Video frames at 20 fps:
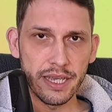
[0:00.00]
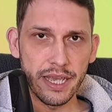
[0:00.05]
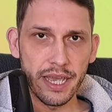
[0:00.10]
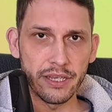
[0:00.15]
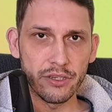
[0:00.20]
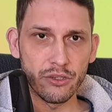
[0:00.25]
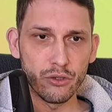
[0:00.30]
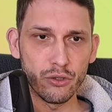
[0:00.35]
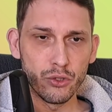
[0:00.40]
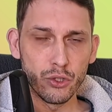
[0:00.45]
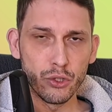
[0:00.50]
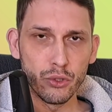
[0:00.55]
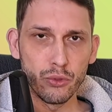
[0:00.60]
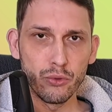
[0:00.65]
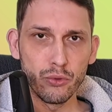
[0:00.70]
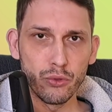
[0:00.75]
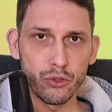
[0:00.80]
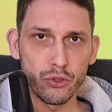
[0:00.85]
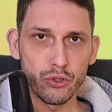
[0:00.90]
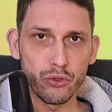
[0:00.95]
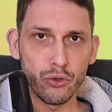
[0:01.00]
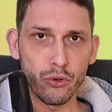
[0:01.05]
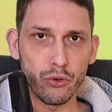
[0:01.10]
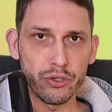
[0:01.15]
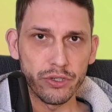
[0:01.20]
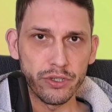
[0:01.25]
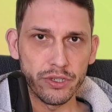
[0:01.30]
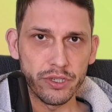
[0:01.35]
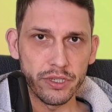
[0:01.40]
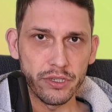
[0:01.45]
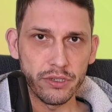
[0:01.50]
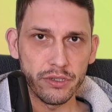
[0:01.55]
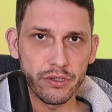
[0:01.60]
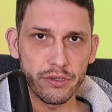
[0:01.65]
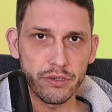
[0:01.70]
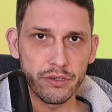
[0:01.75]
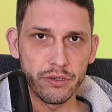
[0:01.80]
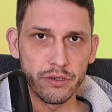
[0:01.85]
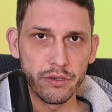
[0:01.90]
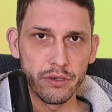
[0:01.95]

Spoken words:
as two sources,